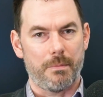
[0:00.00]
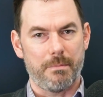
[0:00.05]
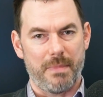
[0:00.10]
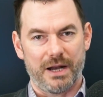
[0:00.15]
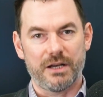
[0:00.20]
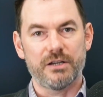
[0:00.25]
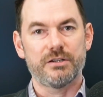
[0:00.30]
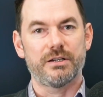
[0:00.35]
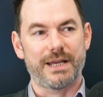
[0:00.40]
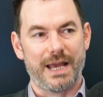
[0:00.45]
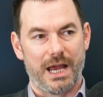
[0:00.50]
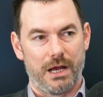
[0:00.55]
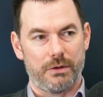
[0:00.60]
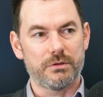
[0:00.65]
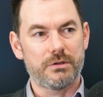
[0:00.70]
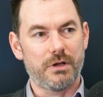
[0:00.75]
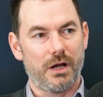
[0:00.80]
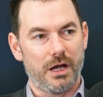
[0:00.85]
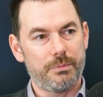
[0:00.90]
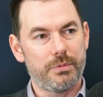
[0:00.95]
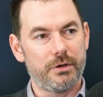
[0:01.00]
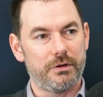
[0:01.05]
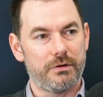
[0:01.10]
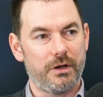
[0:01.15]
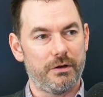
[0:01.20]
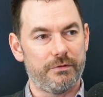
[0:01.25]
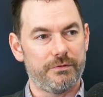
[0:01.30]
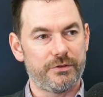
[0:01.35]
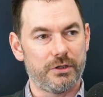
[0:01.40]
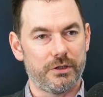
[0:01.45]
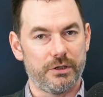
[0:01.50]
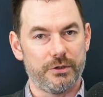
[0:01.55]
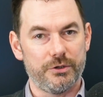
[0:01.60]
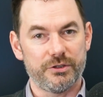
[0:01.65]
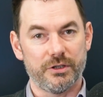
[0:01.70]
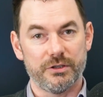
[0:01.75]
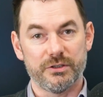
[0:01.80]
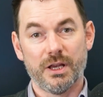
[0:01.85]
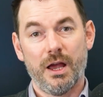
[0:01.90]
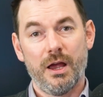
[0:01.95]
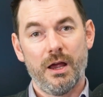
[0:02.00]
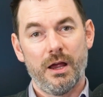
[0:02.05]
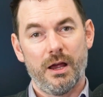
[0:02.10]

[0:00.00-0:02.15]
managed account type of solutions.